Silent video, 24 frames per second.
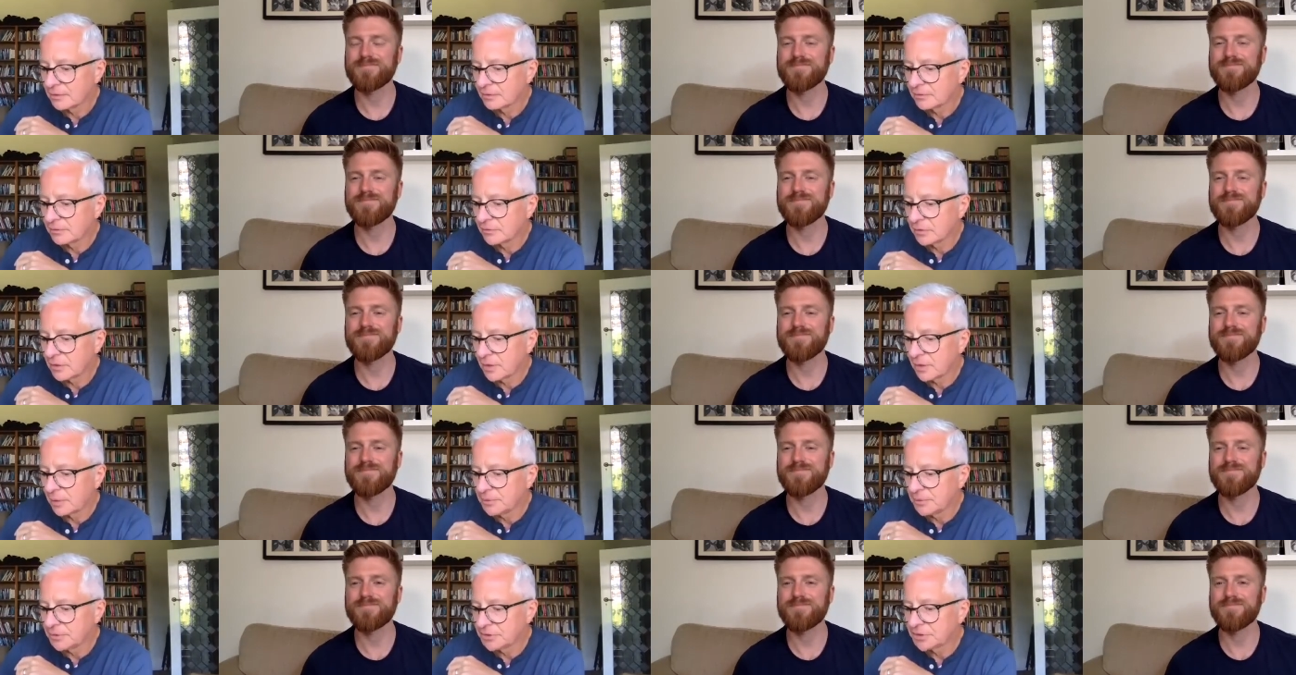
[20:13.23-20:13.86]
Speaker 1: I
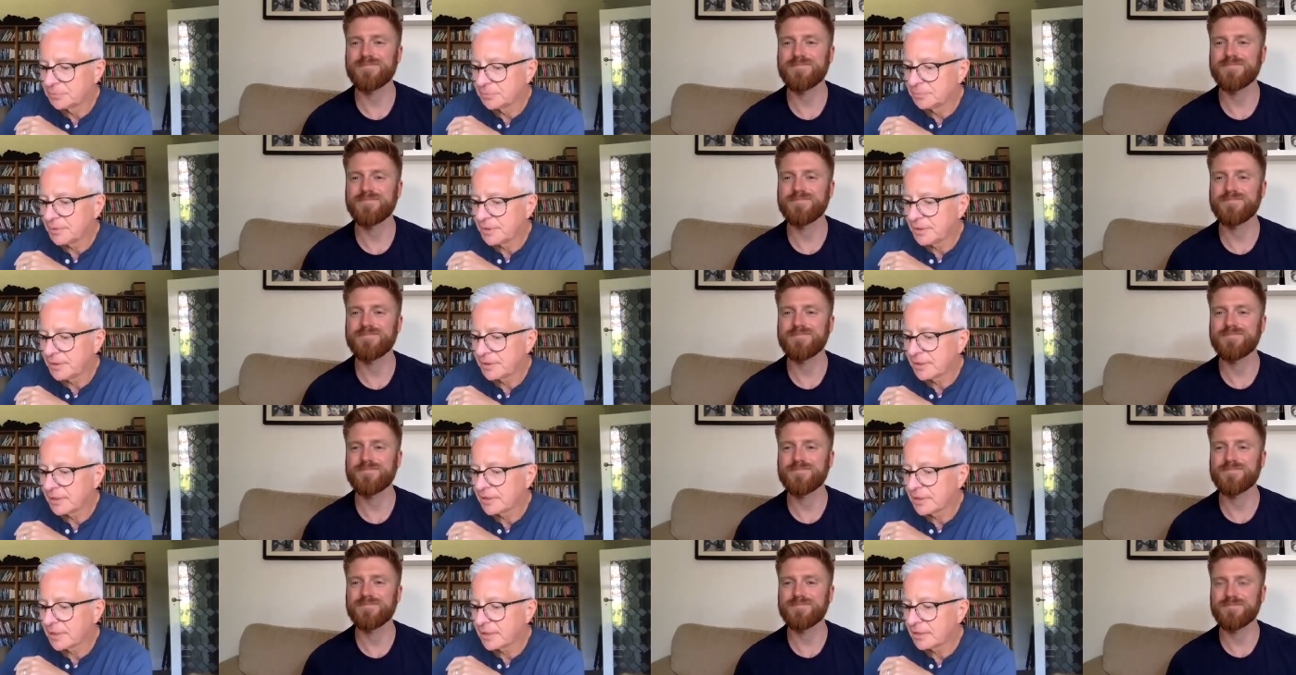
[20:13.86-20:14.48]
mean, to me,
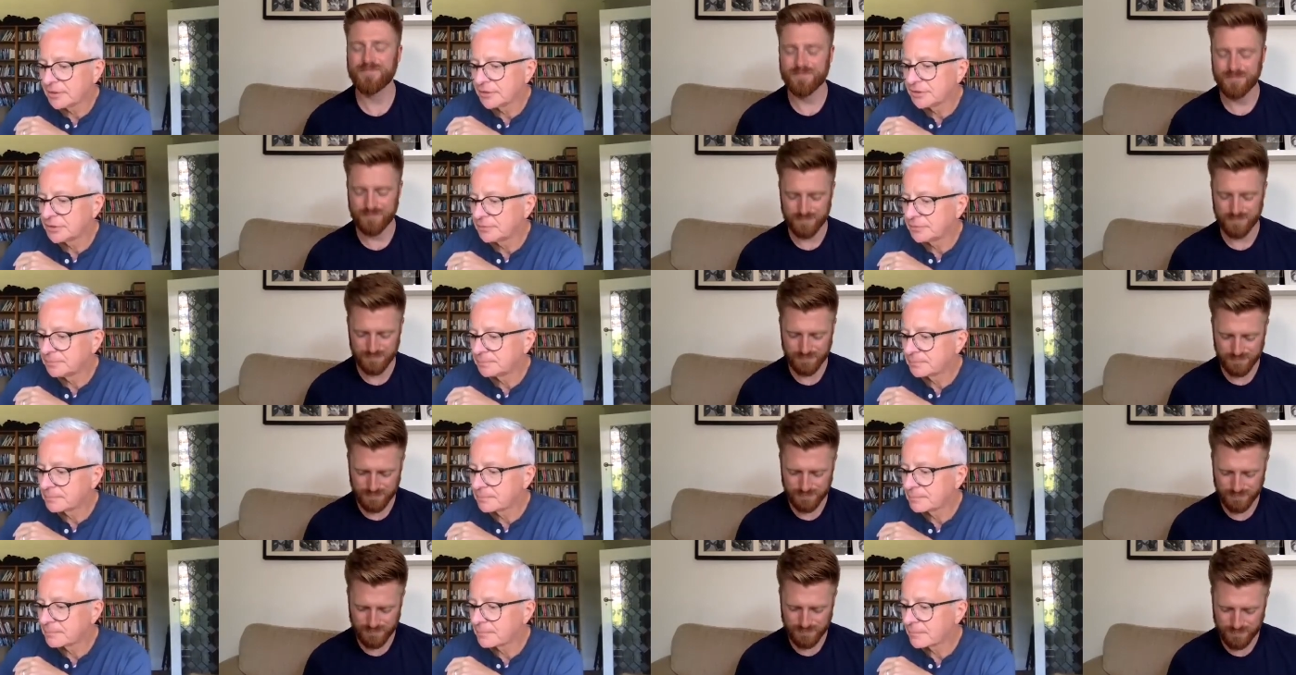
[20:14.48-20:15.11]
they kind of
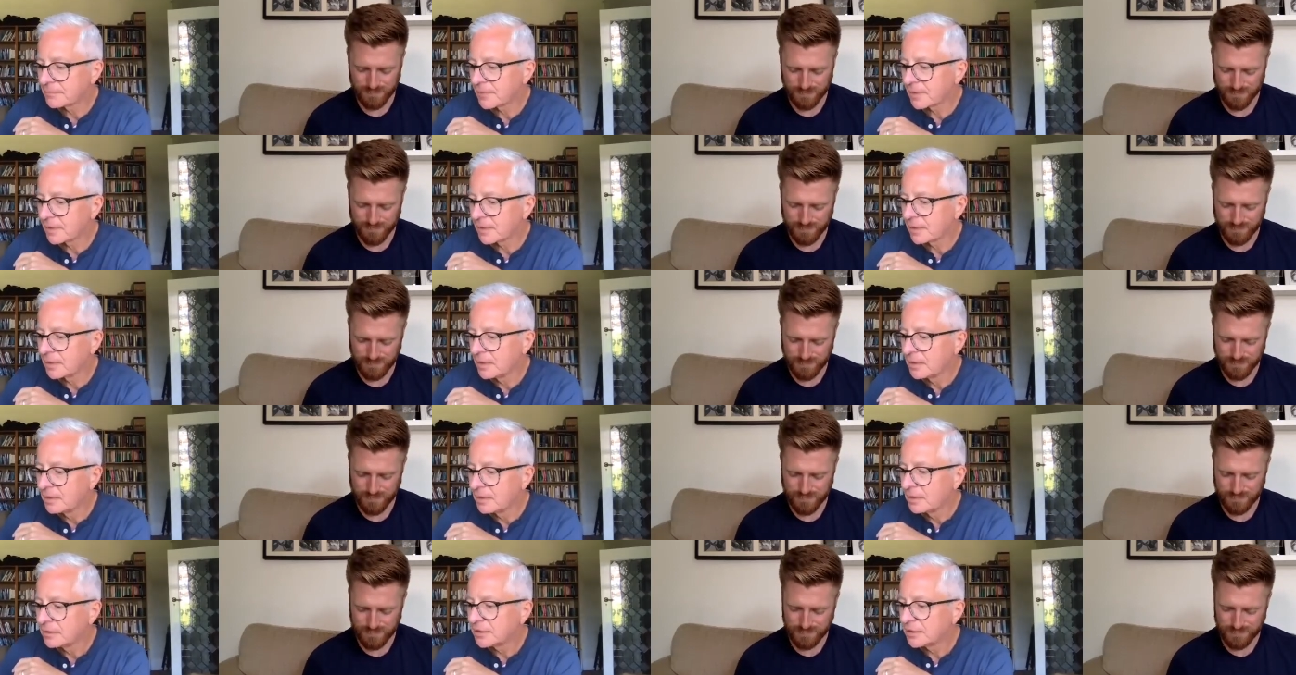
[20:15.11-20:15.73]

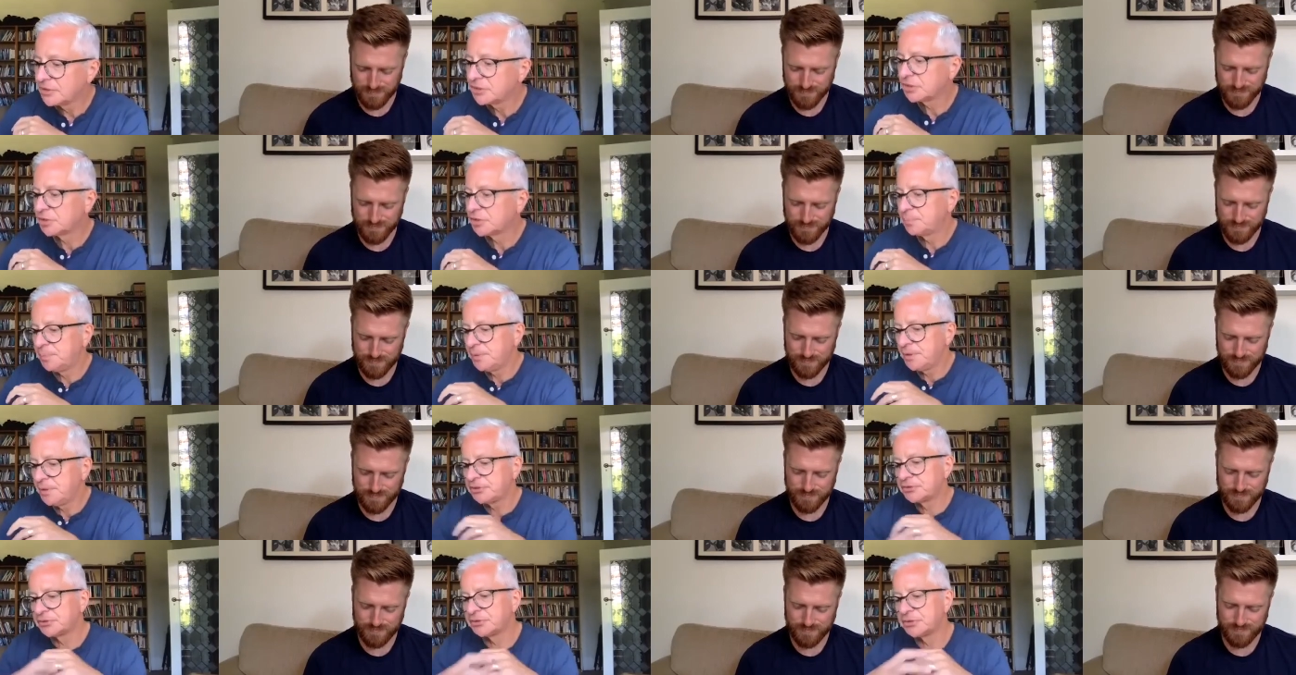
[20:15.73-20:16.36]
they
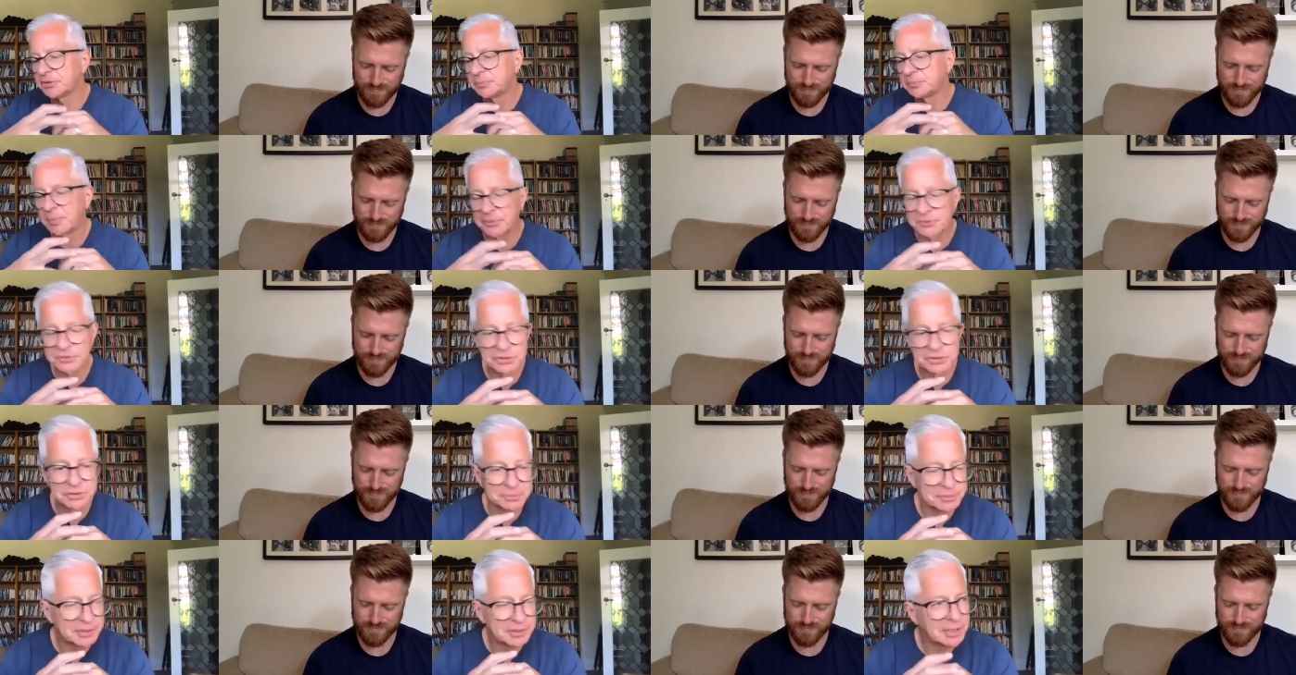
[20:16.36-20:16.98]
speak to us about
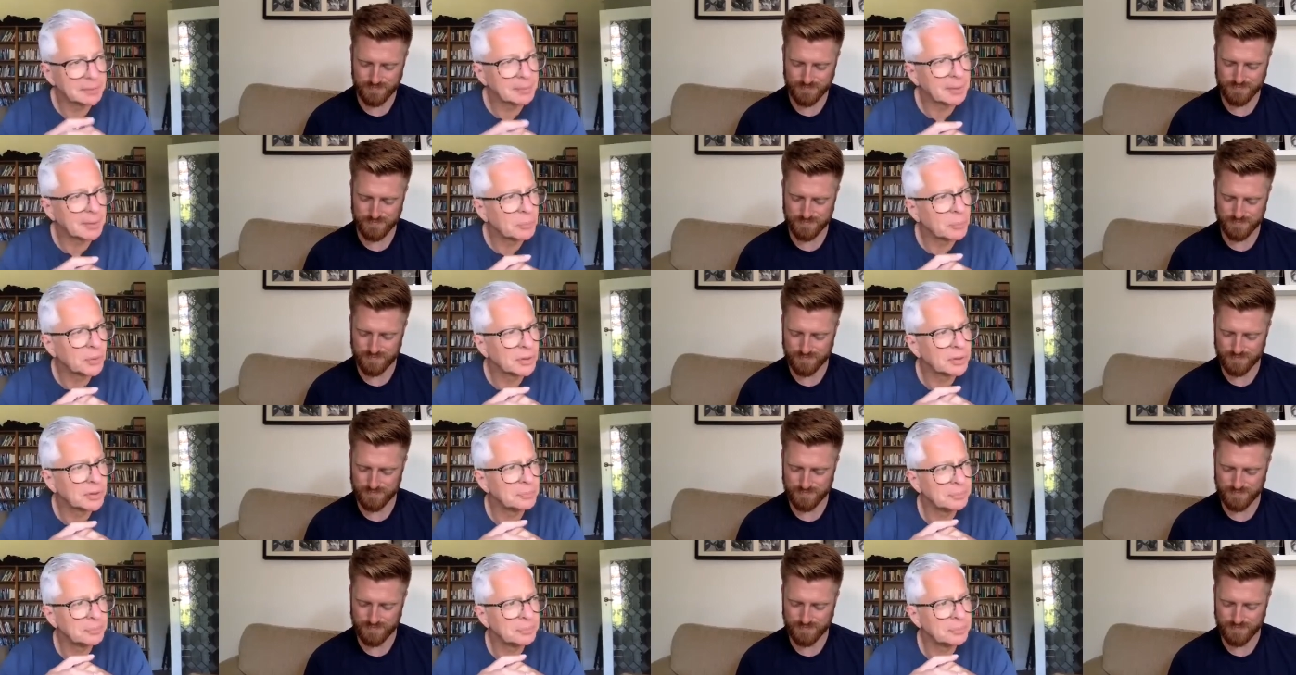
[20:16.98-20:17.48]
something about what it